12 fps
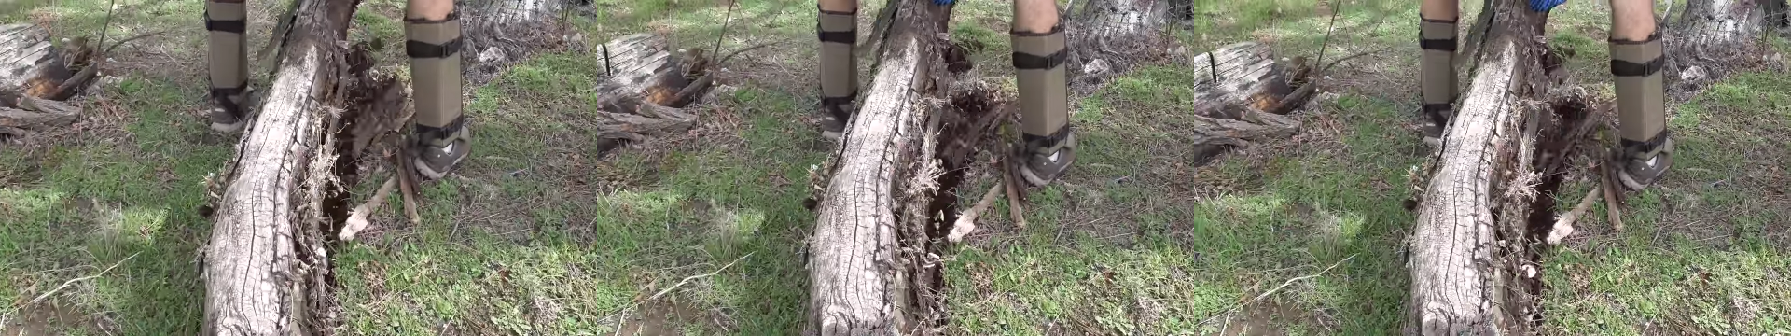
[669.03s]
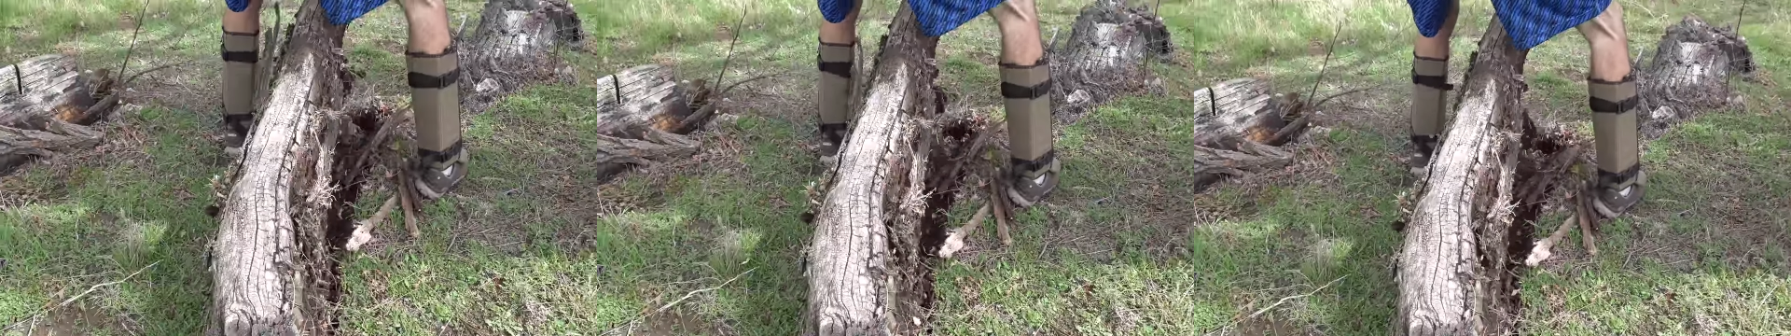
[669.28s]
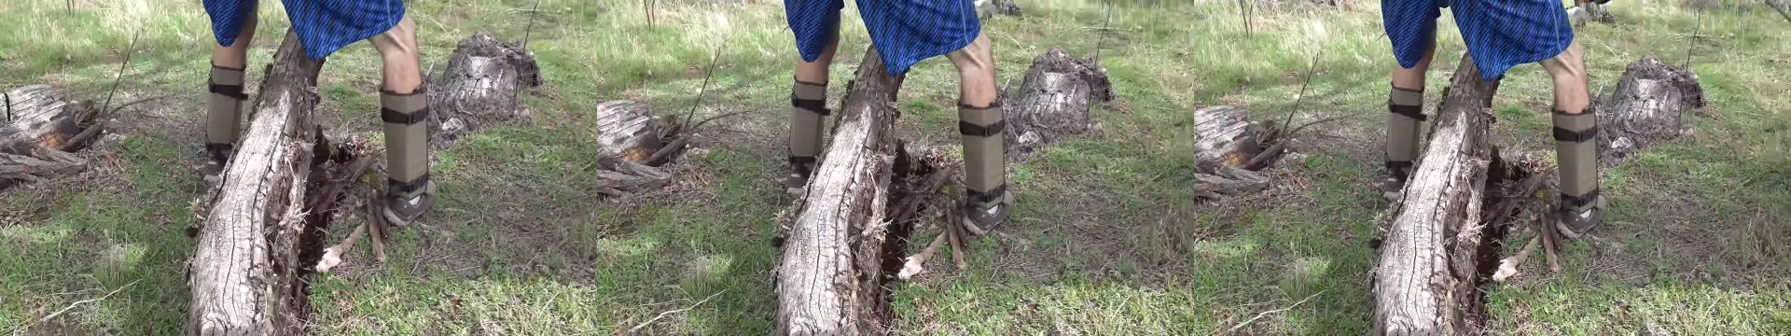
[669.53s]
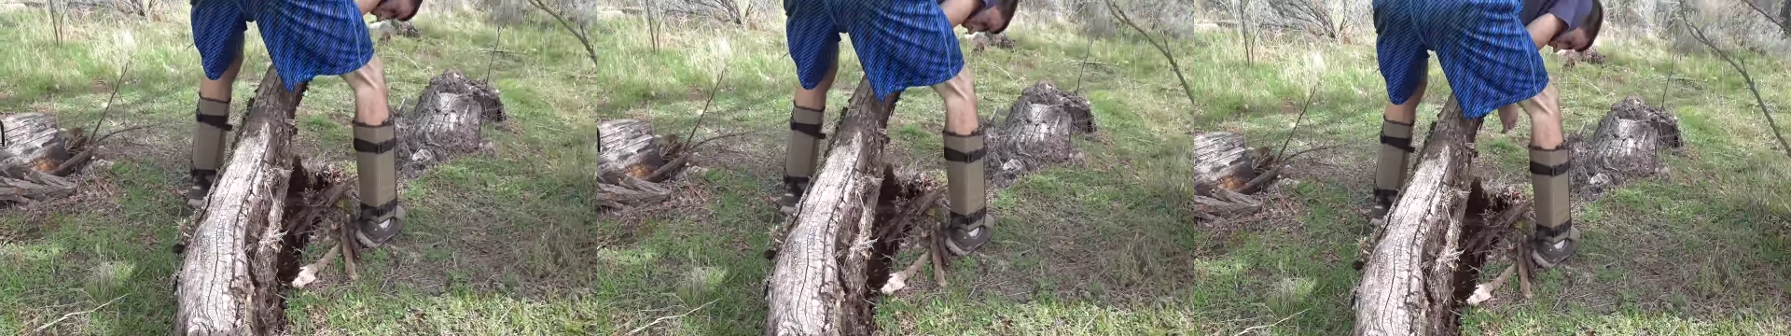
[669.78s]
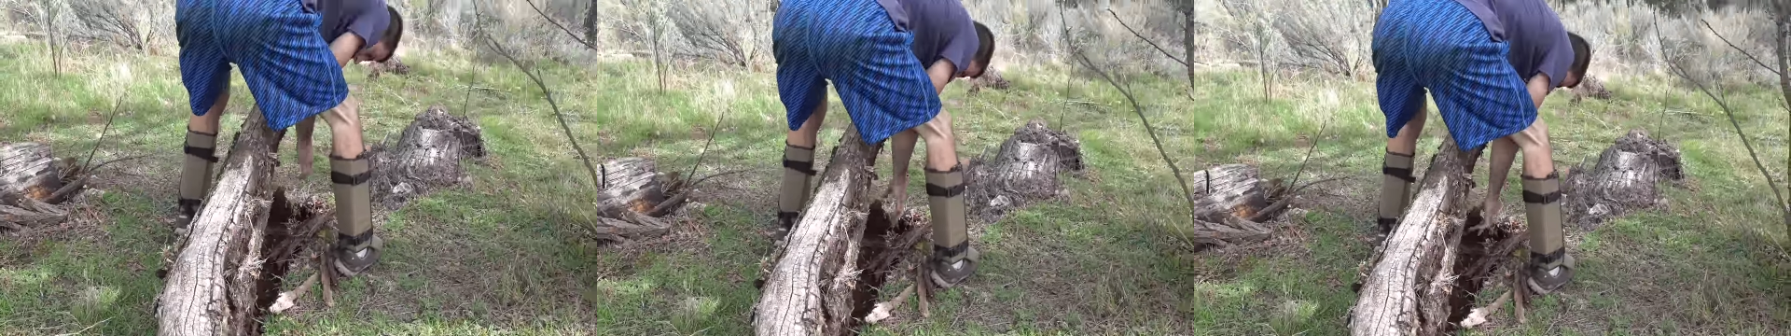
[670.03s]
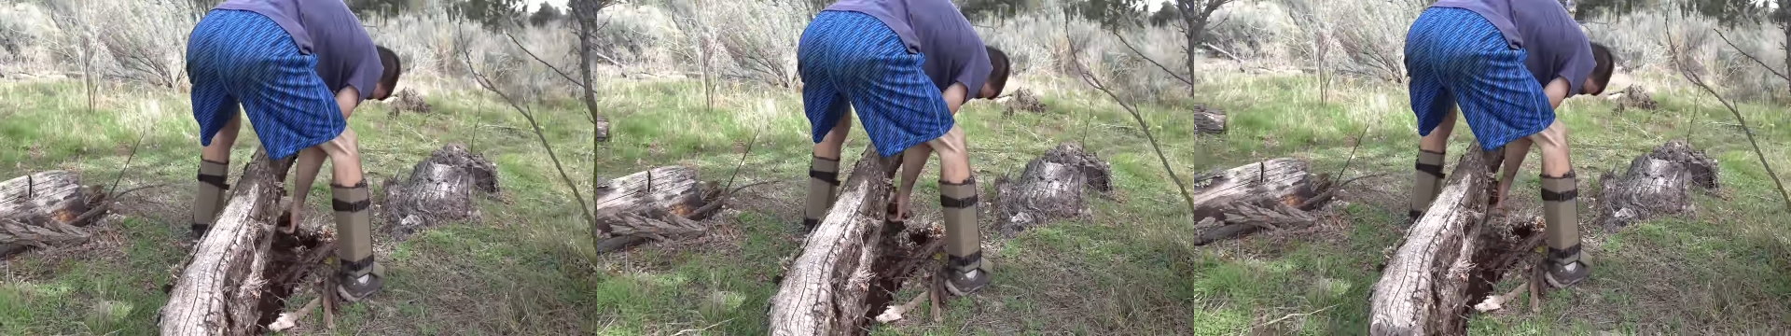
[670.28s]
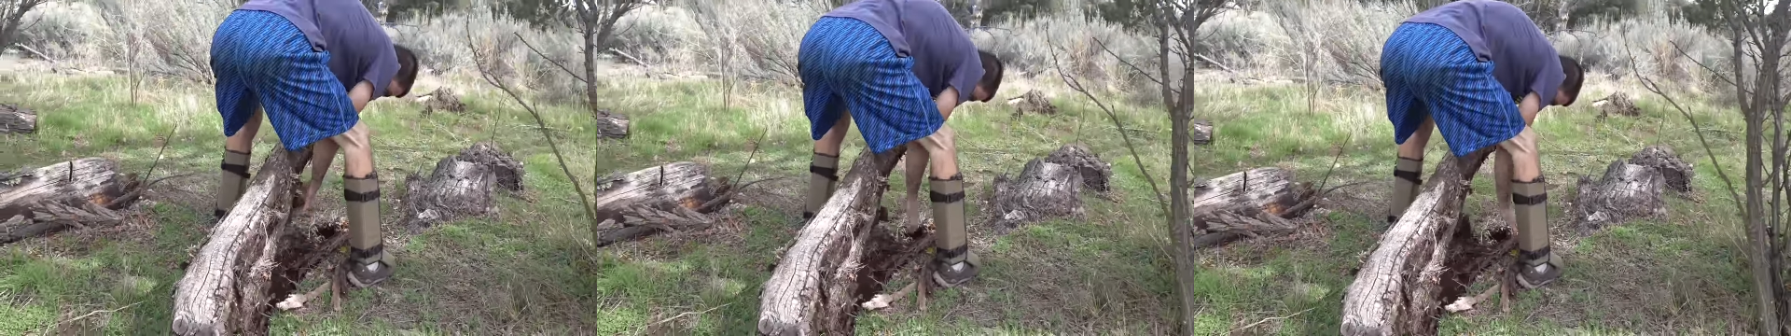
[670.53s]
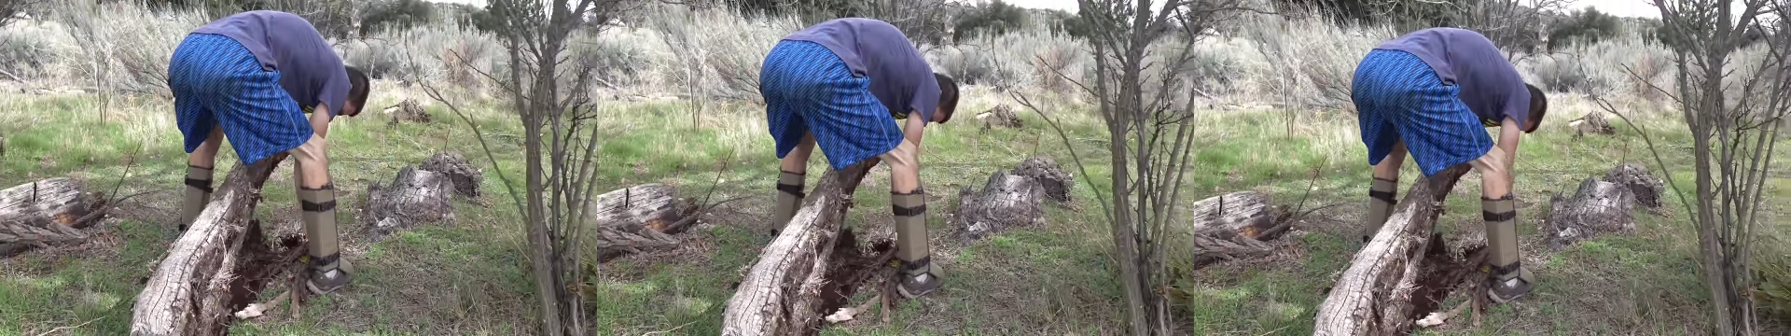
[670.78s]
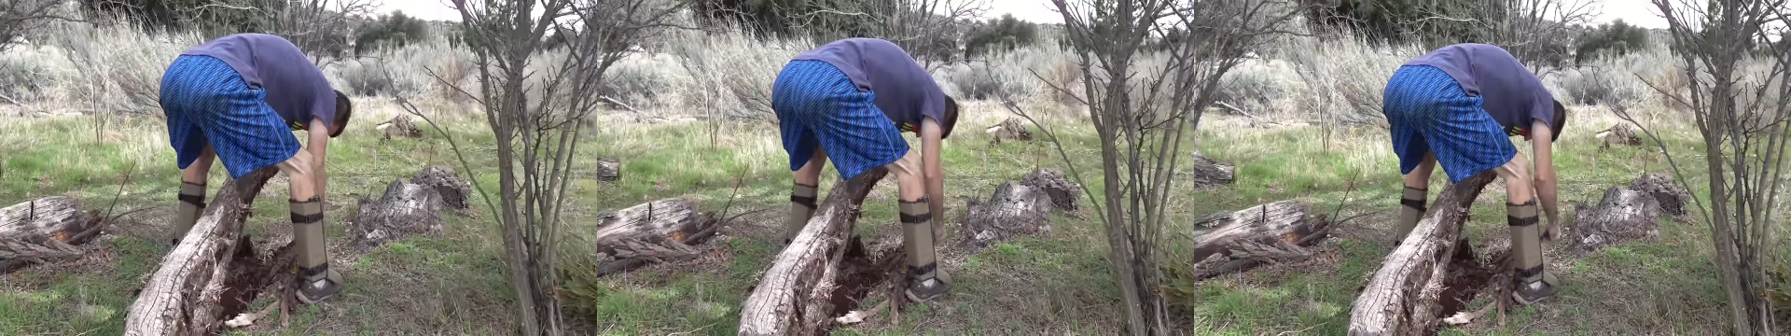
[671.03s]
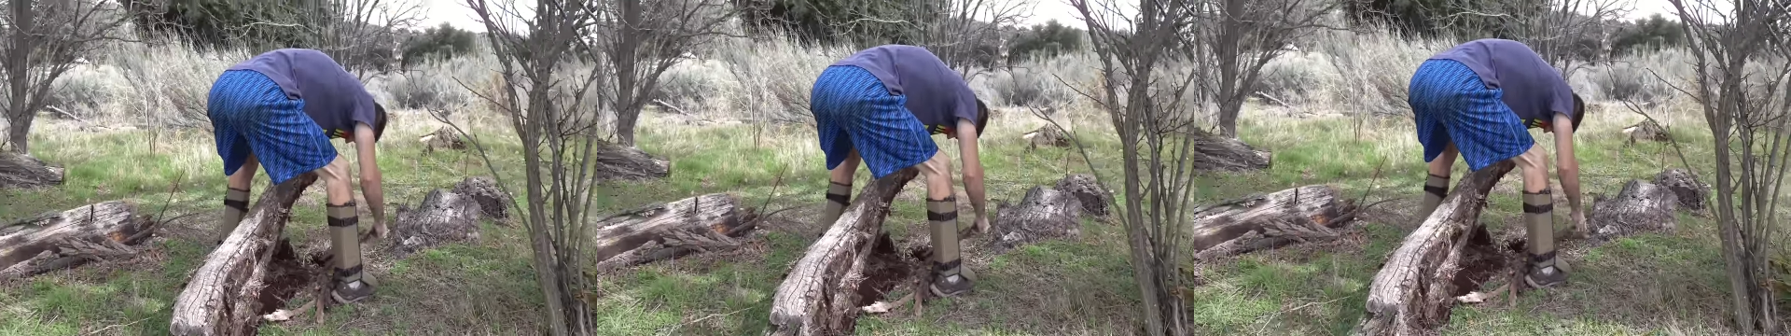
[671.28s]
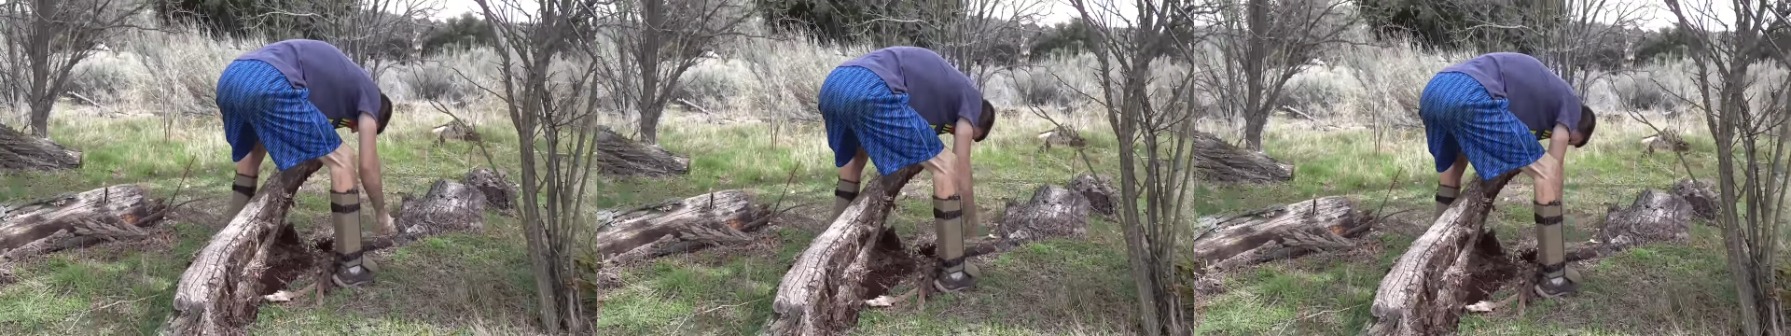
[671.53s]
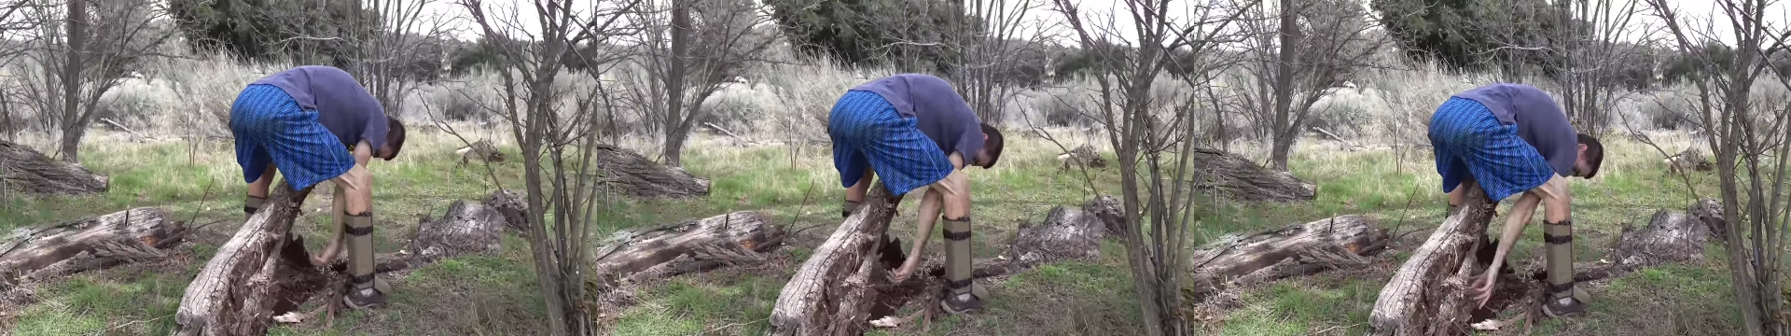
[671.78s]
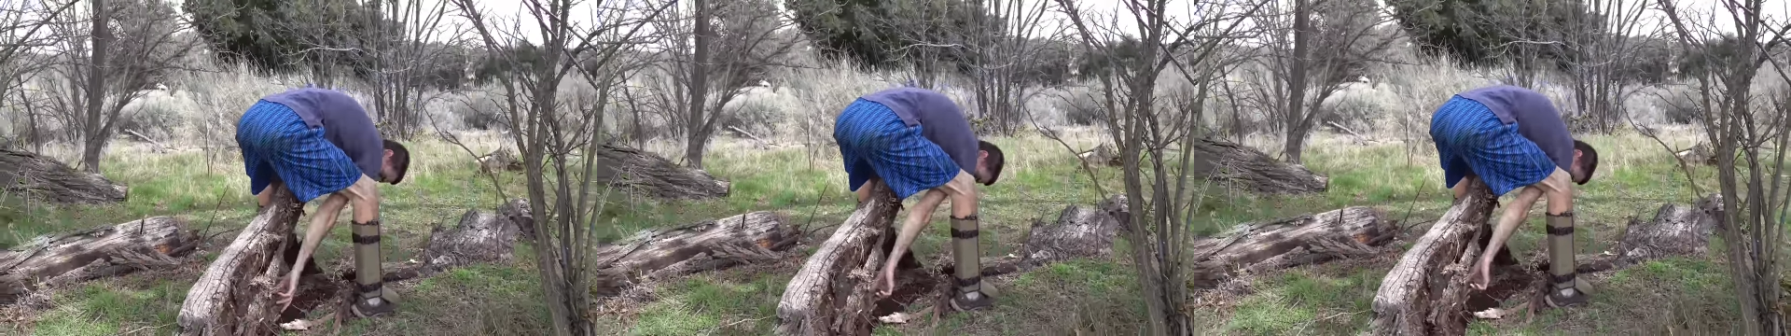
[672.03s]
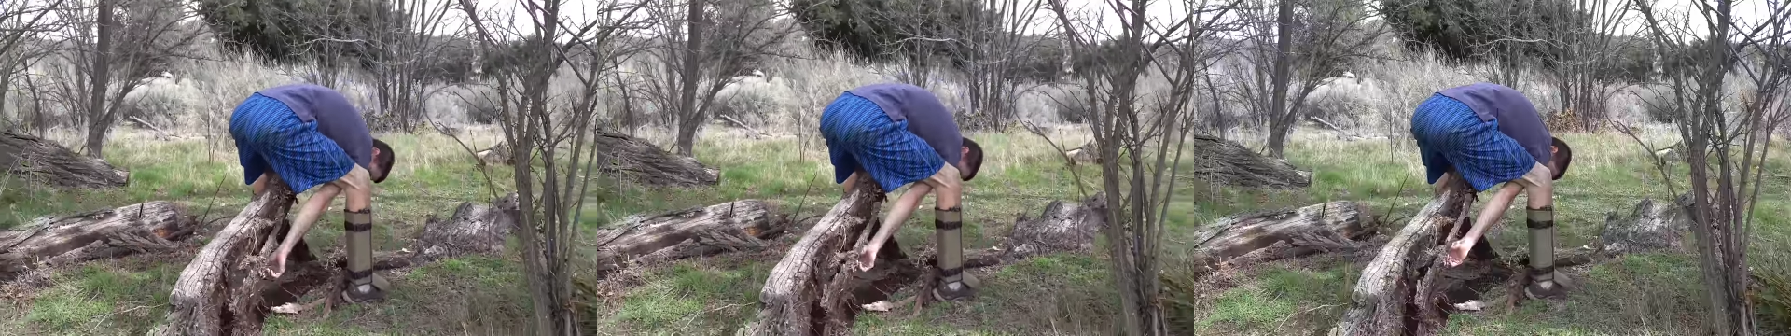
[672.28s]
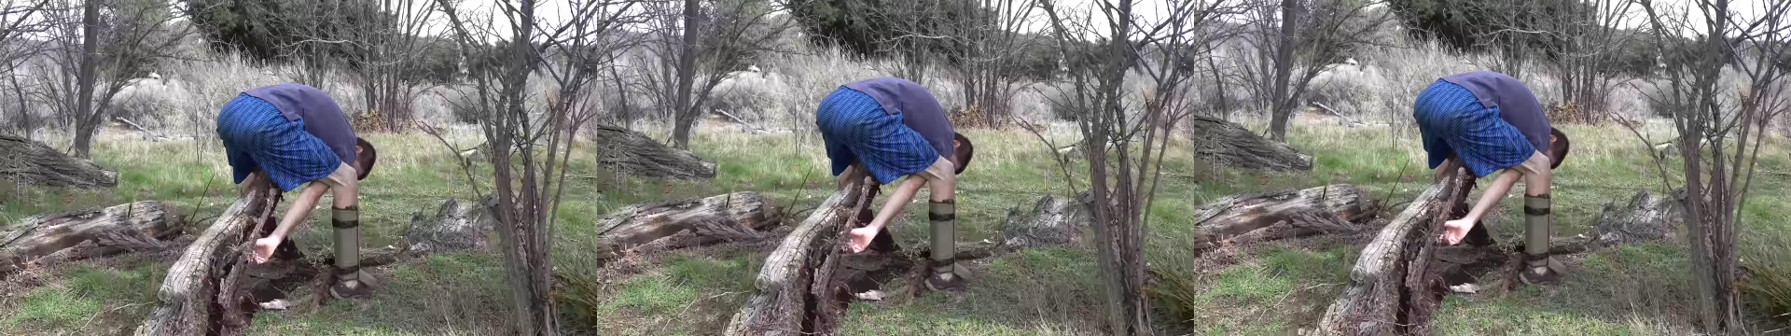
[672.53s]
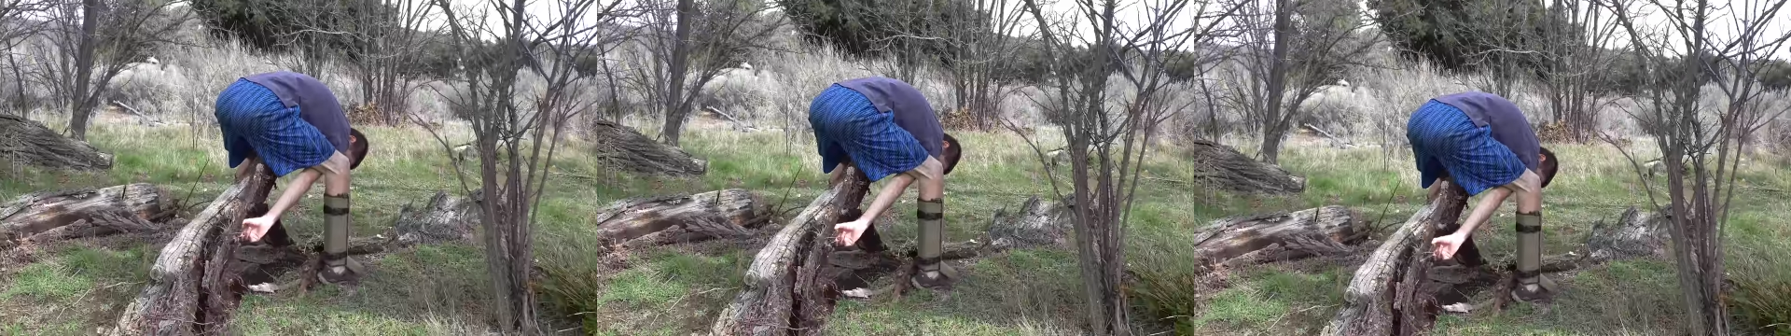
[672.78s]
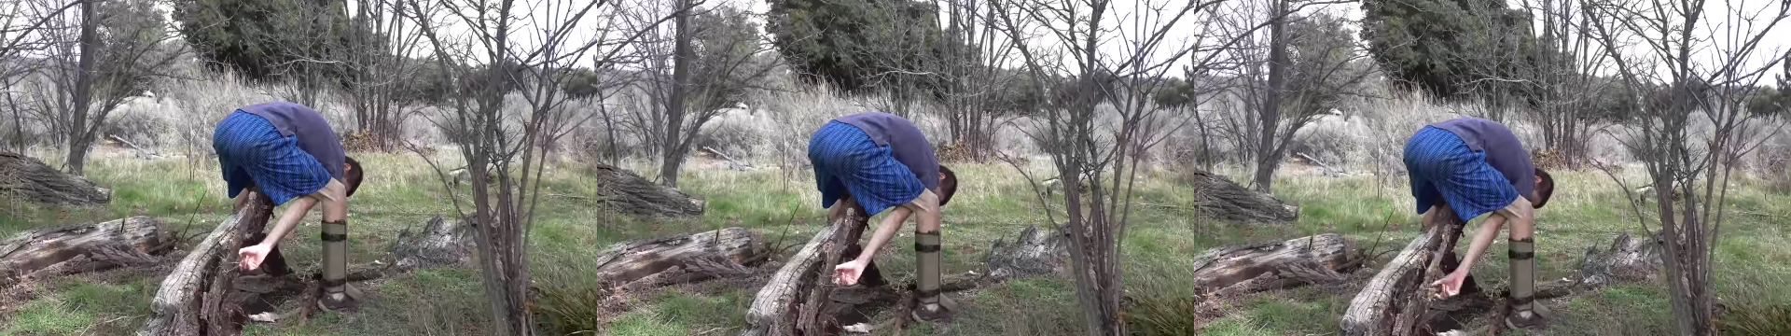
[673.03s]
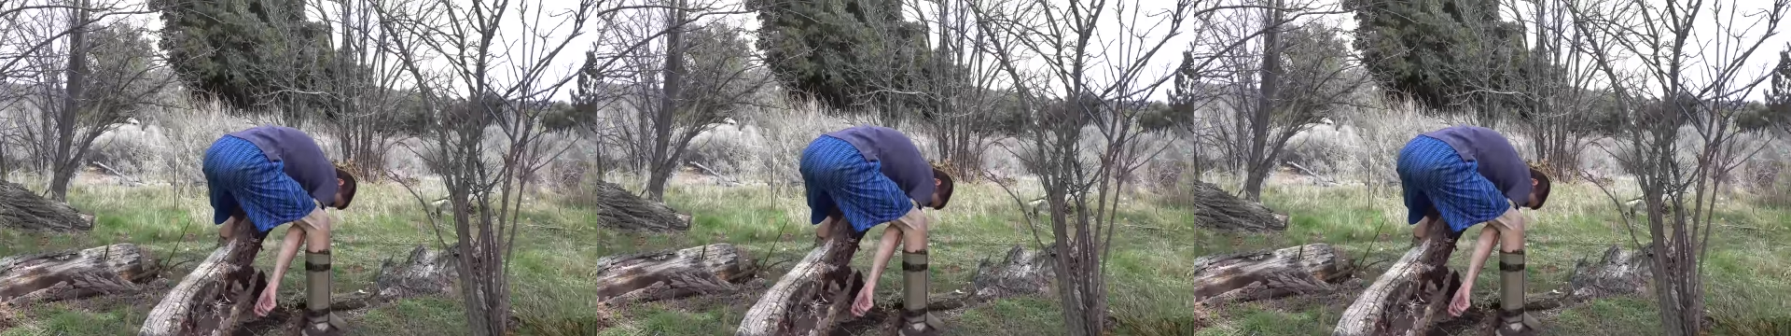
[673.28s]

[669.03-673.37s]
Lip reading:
Nobody's mouth can be seen.